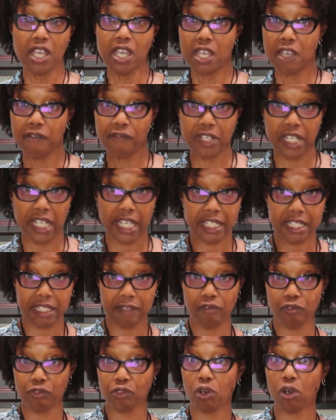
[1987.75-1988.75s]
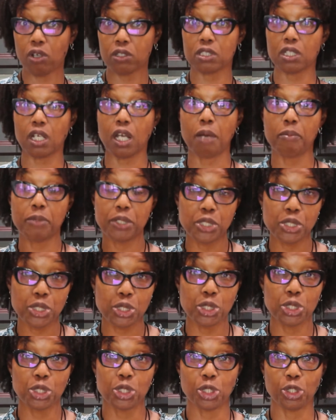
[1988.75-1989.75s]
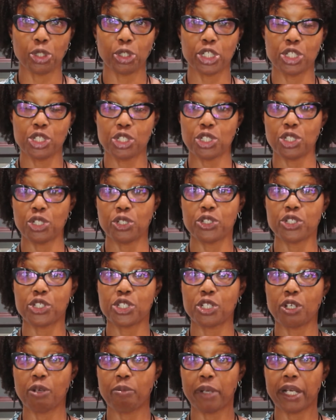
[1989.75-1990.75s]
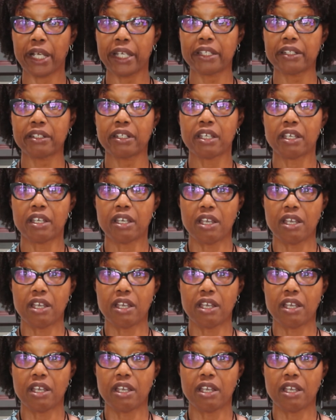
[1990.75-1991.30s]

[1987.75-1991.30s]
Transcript: If a negative thought come into your mind,